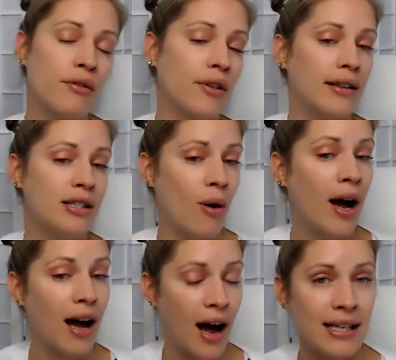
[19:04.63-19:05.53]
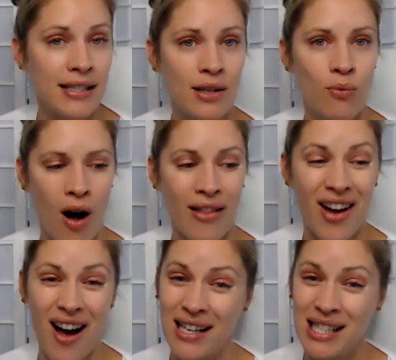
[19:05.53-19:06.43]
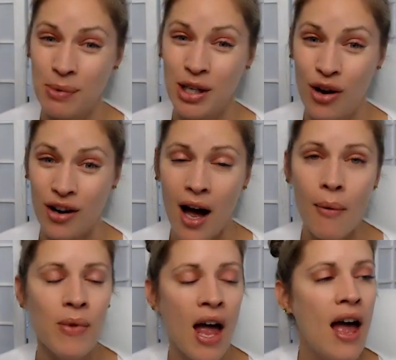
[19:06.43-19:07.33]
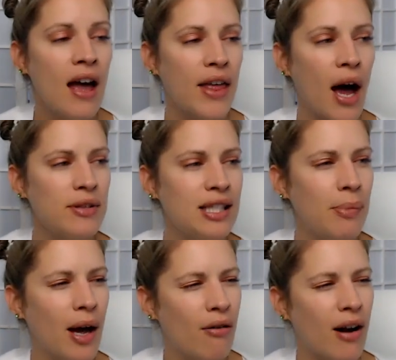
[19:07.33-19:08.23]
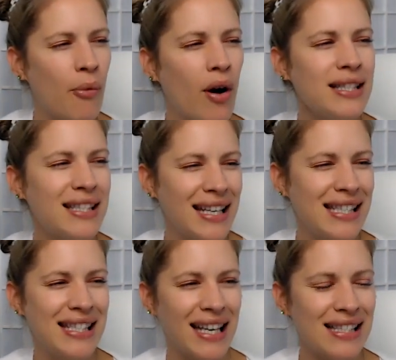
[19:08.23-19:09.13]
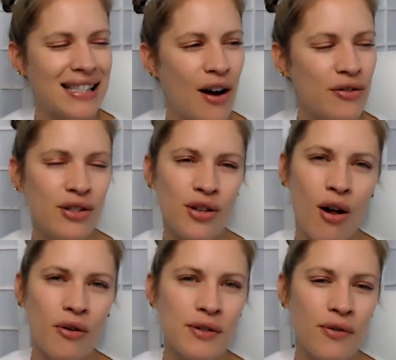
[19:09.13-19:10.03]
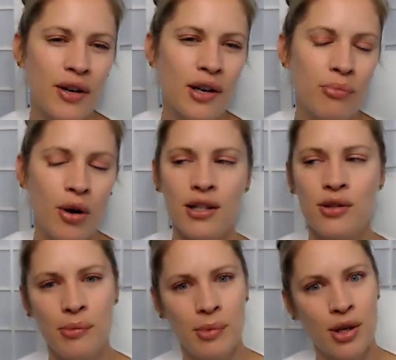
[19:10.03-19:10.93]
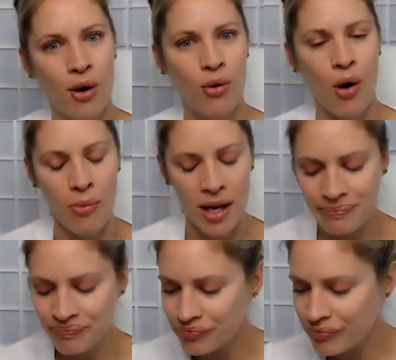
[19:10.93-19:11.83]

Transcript: So that's why I did want the high speed hookup. That was about, I want to say $6,000 for the compressor, but don't quote me.